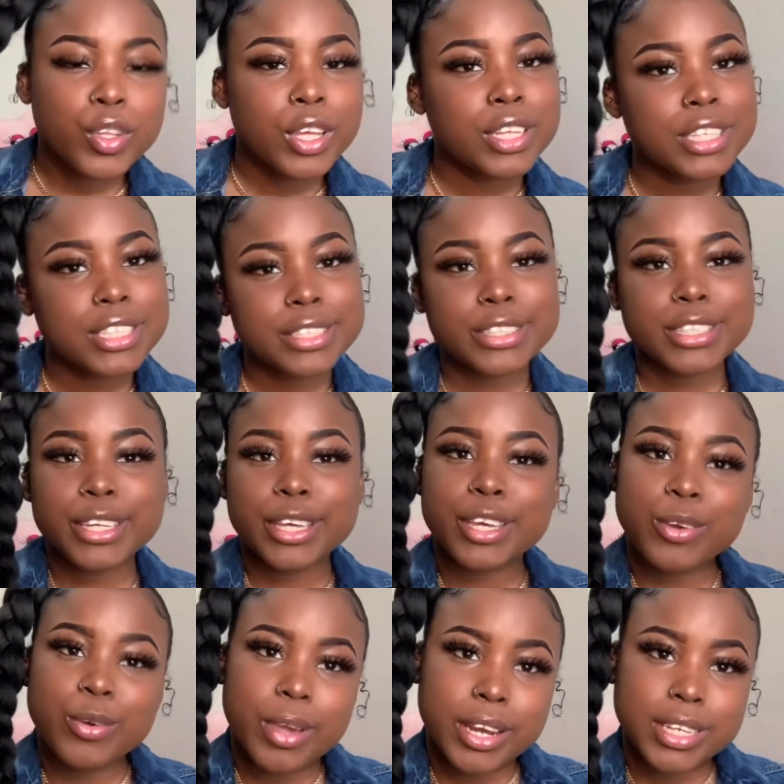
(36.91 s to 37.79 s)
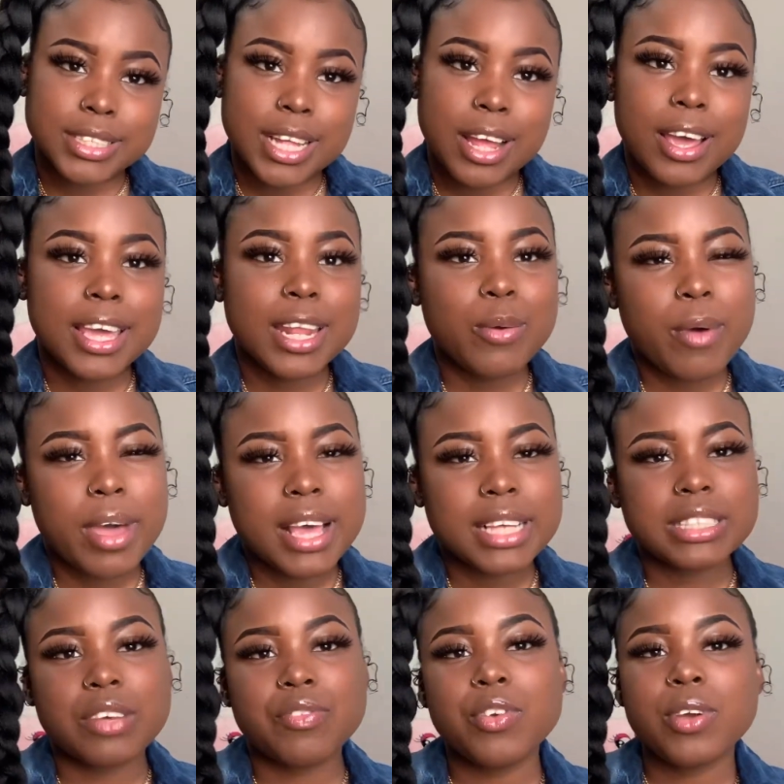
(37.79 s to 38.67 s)
This is a cute hairstyle. Anyways,
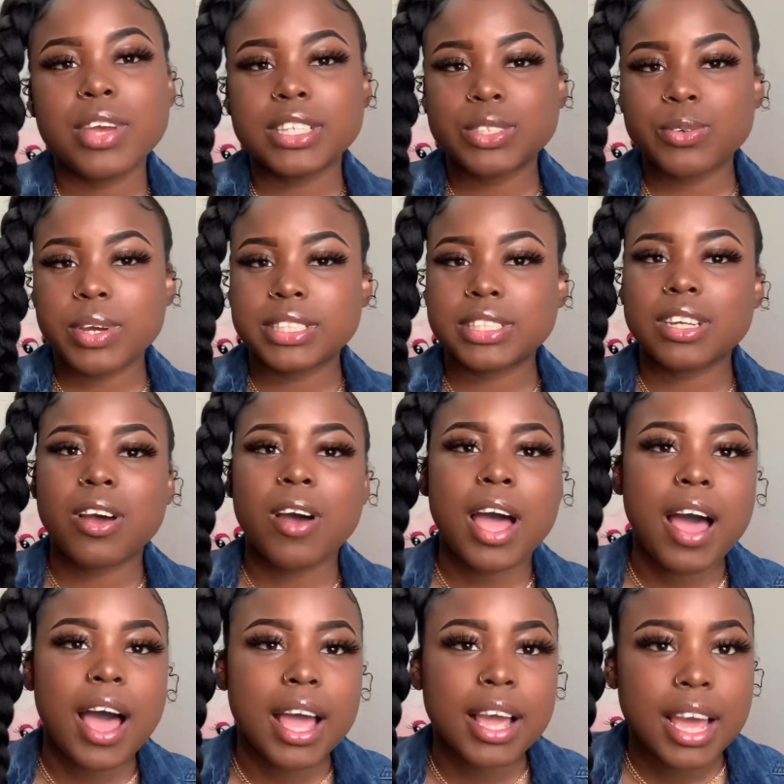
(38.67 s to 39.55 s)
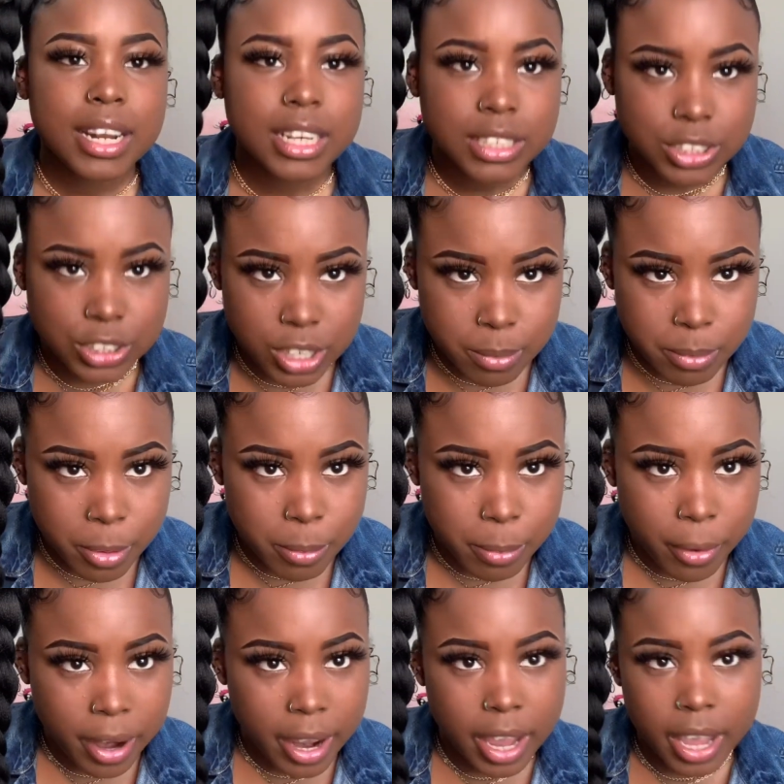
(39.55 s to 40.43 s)
if you're interested on how I got this jumbo
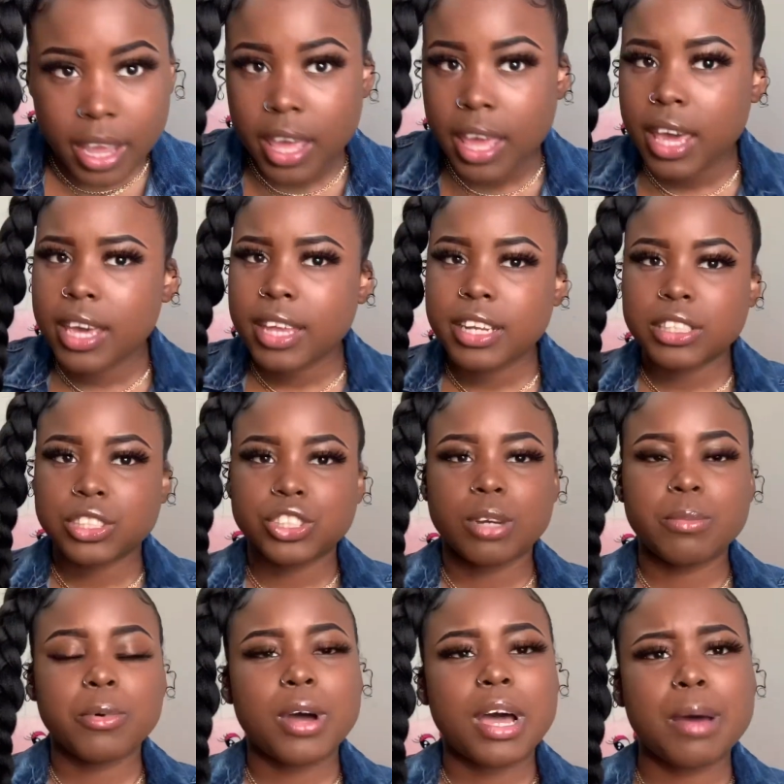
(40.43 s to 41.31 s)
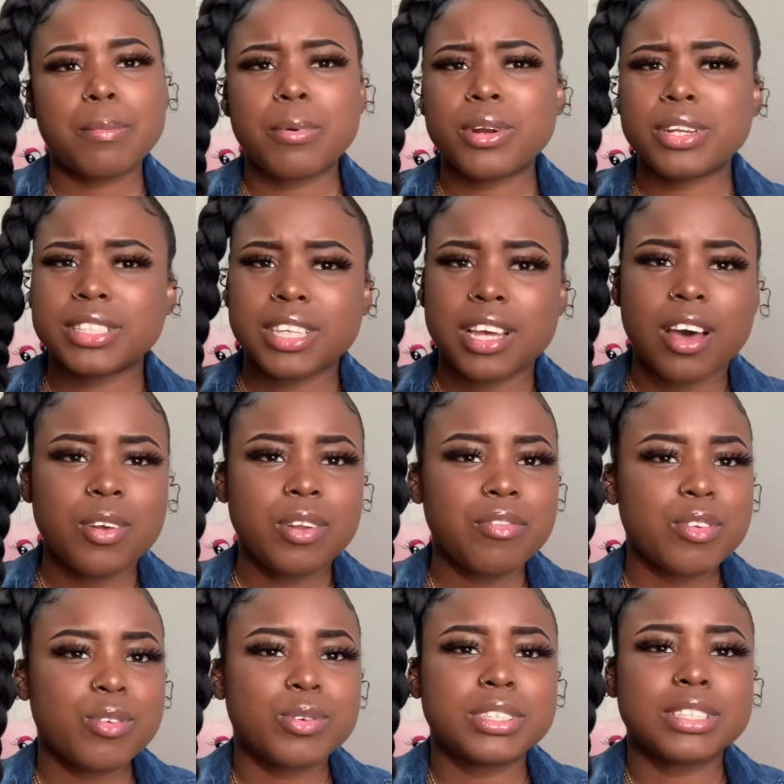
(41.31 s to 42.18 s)
braid, this jumbo high ponytail, I don't even
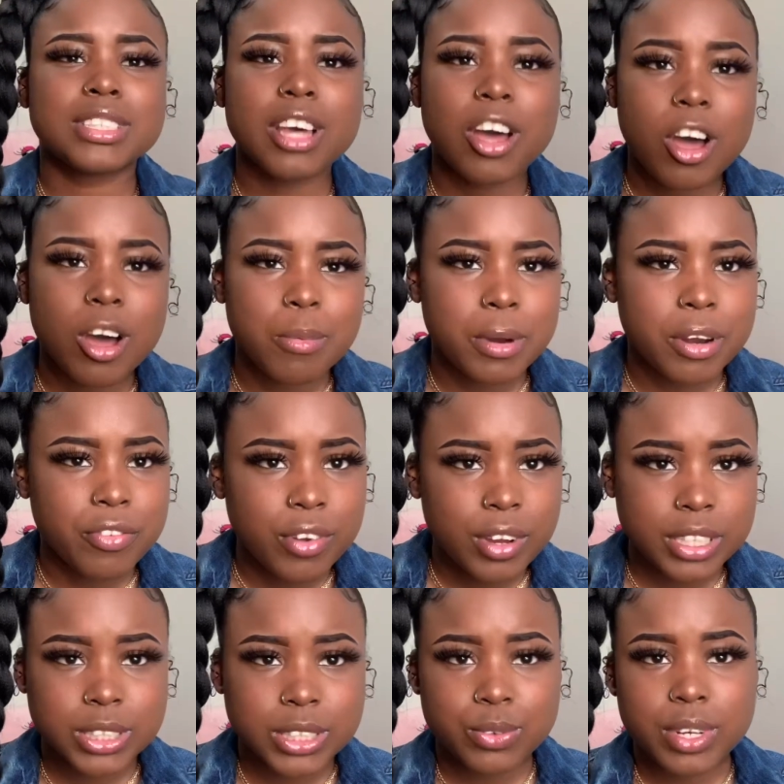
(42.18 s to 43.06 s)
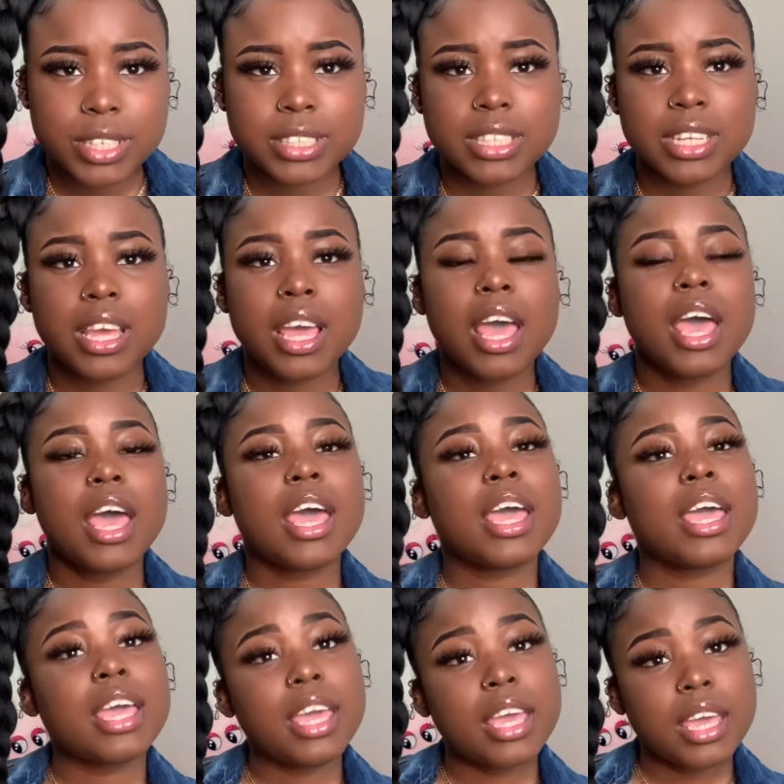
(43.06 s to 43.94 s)
know what it's called, but if you're interested
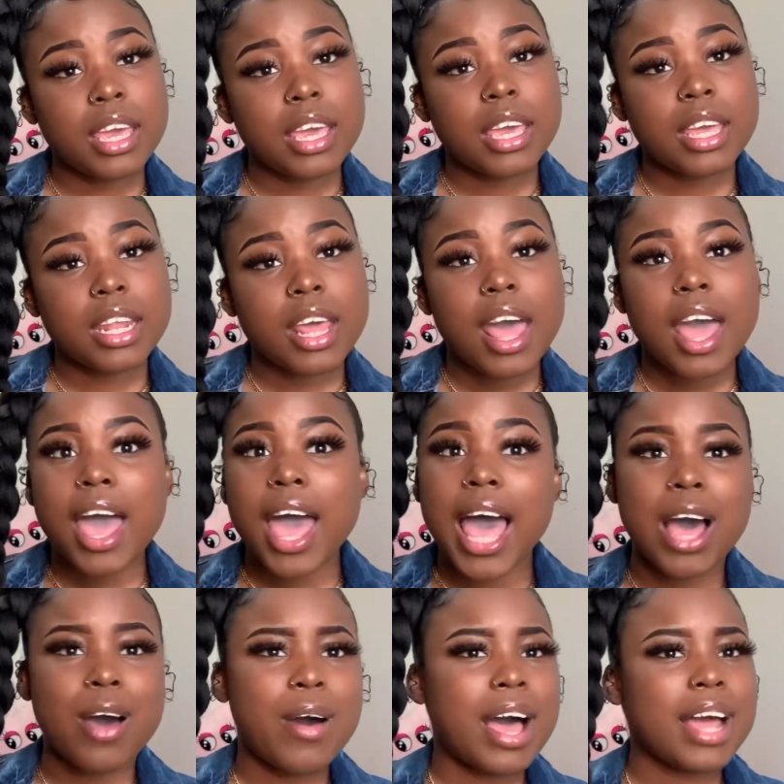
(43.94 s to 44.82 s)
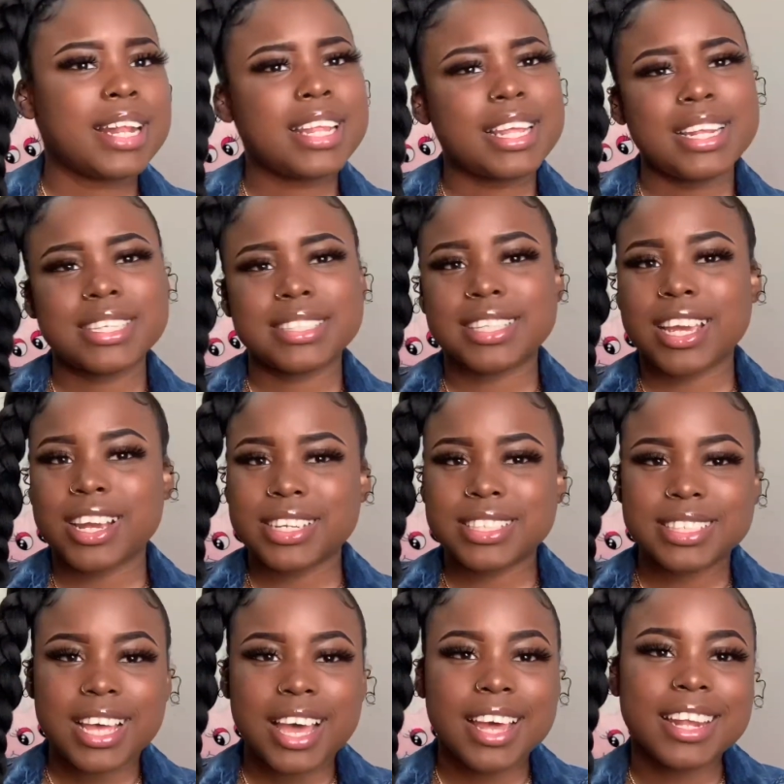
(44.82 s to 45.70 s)
in how I did this
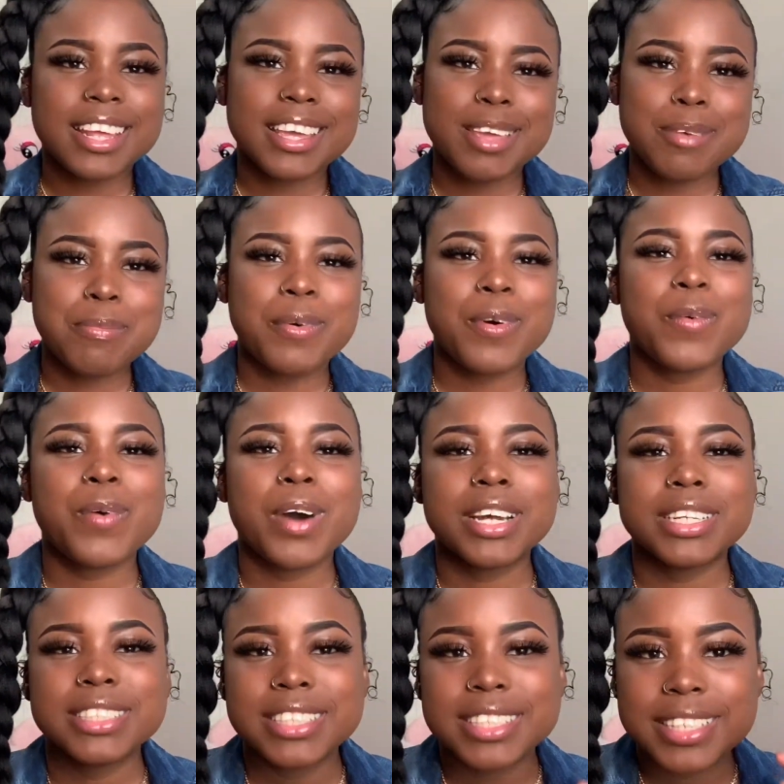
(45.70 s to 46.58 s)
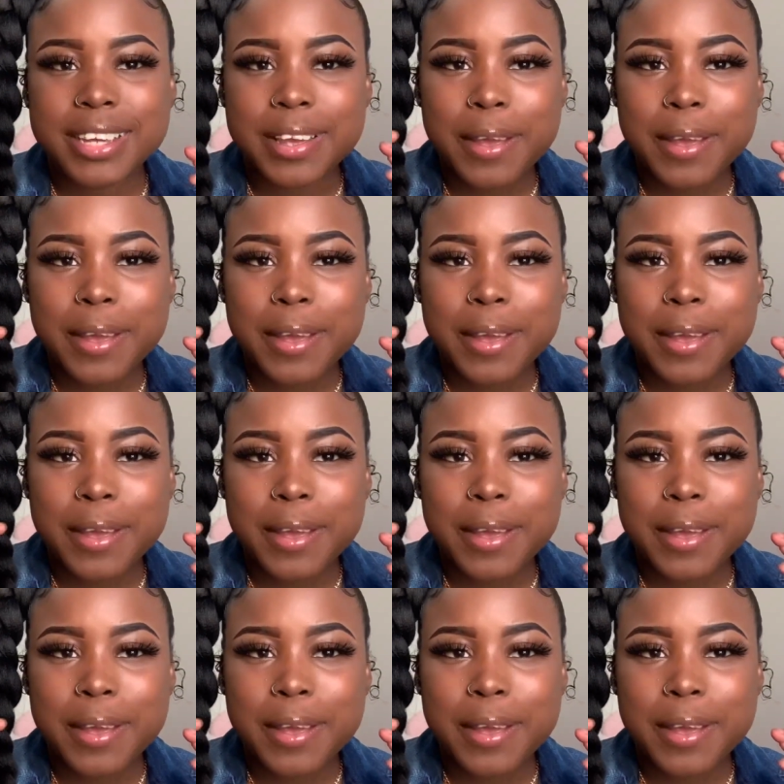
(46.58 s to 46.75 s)
hairstyle, then keep on watching.